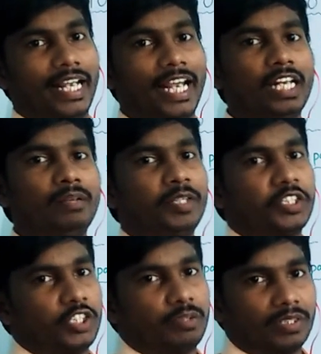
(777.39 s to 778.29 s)

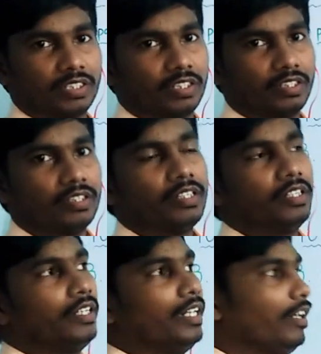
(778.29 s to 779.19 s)
elimination method.
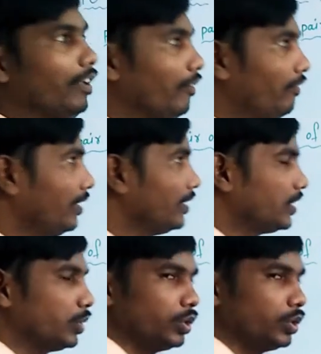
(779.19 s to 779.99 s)
For the